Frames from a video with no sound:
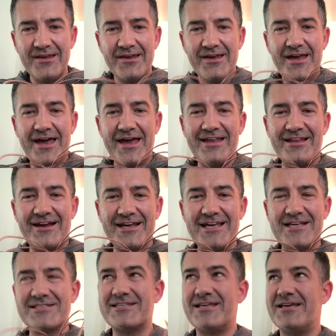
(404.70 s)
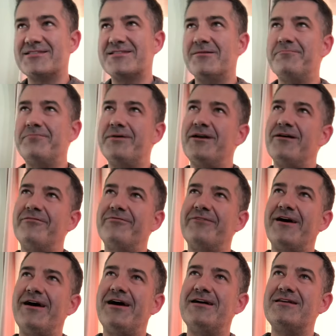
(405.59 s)
and I guess that's a bit of
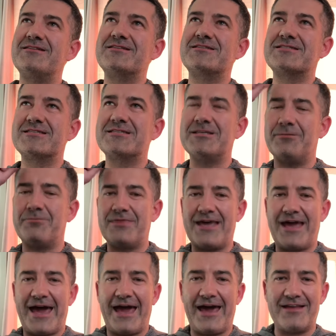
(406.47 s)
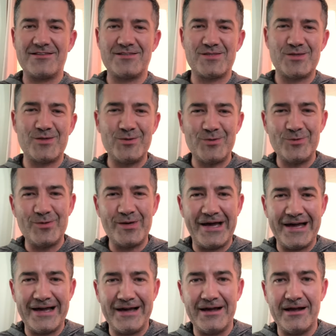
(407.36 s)
a tip of the hat to
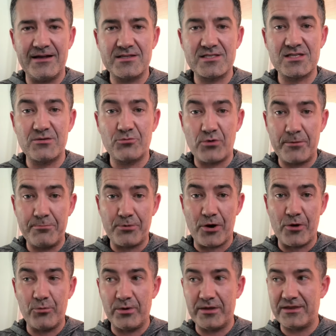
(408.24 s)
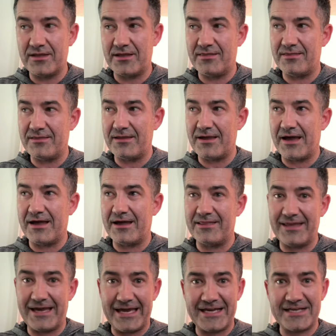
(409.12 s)
Cerebro within
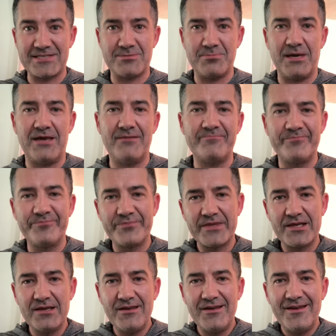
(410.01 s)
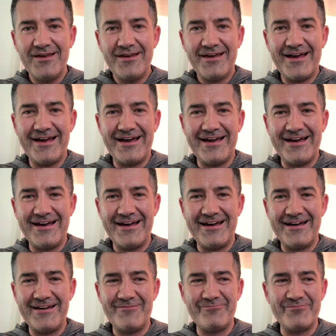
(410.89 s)
the X-Men
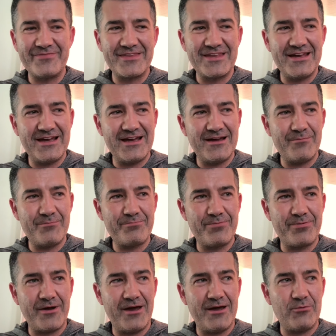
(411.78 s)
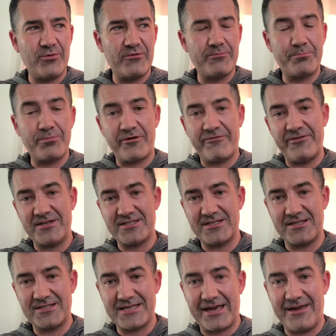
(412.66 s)
with
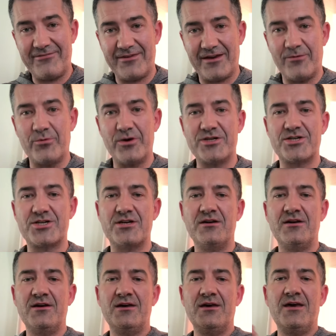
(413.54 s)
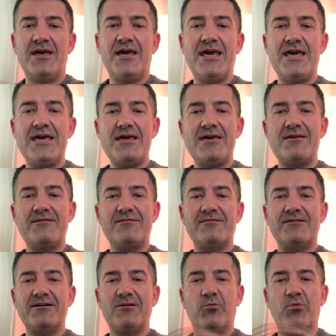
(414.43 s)
Professor Xavier, which he
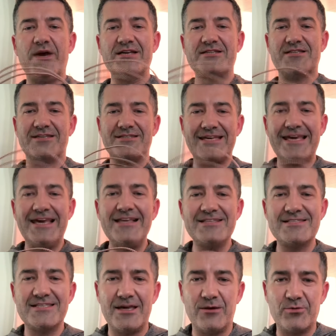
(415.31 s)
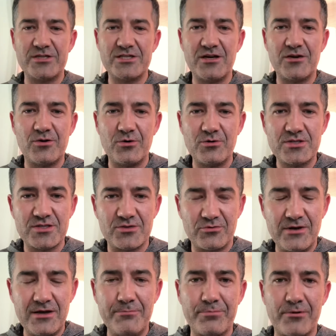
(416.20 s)
wears this headset which he calls
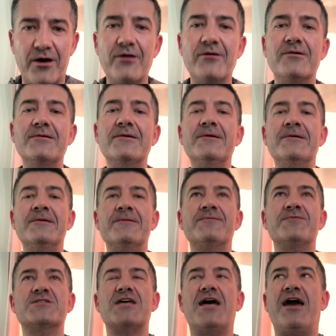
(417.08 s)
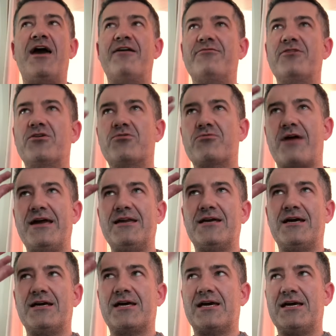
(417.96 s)
Cerebro to have a
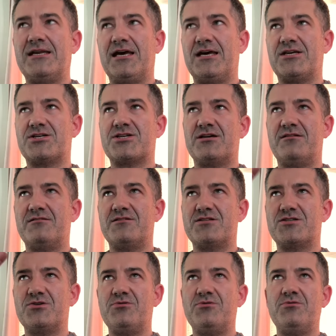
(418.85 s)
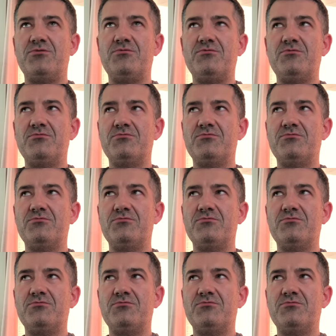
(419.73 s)
greater connection to